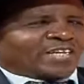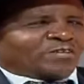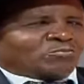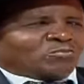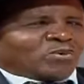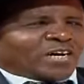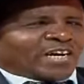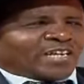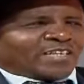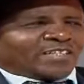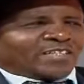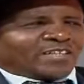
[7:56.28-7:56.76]
and
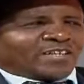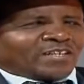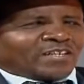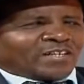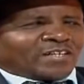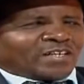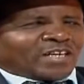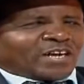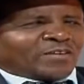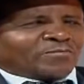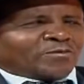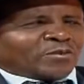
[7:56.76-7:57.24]
white.
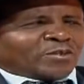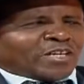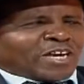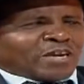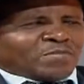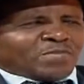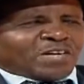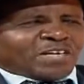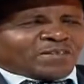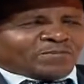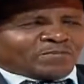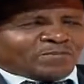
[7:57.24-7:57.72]
Love your
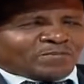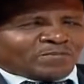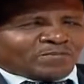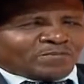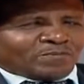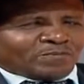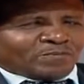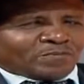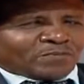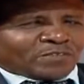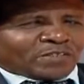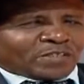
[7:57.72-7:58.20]
neighbor
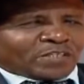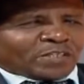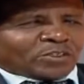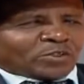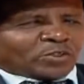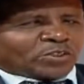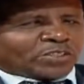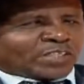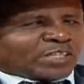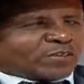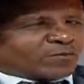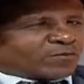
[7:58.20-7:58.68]
as
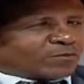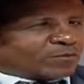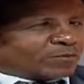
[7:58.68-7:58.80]
yourself.